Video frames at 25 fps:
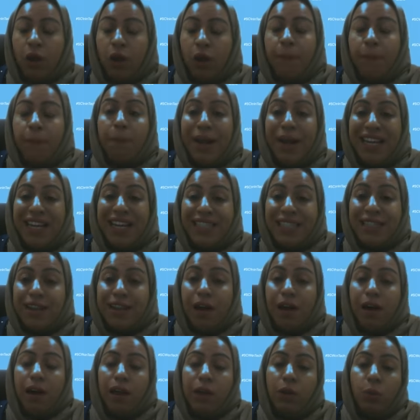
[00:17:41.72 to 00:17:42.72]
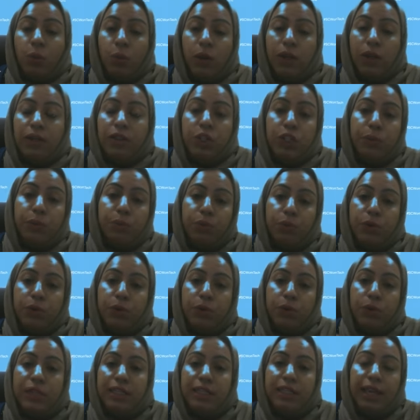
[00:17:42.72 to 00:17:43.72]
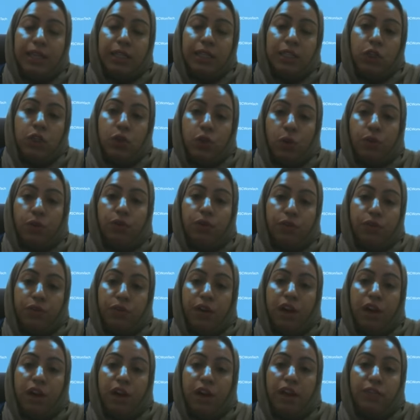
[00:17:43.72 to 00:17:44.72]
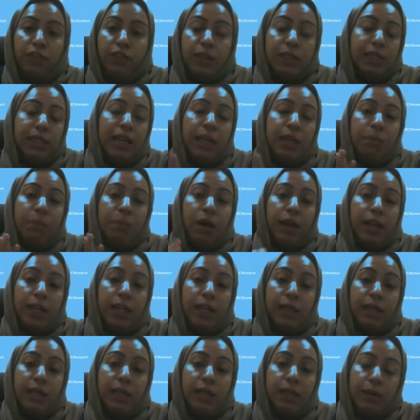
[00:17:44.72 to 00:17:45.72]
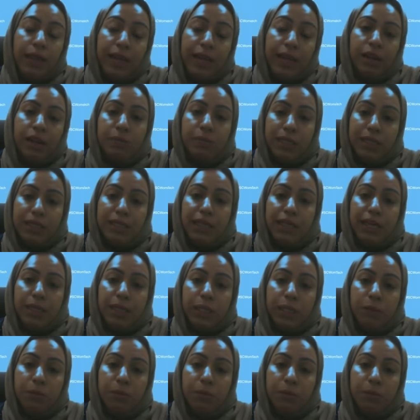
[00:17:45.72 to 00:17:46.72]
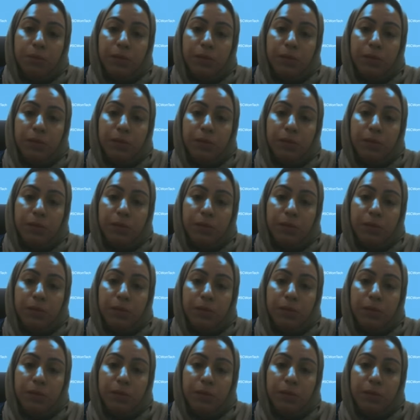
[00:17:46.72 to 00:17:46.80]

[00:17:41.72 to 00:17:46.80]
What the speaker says: but I will depreciate it over 5 years in my income statement.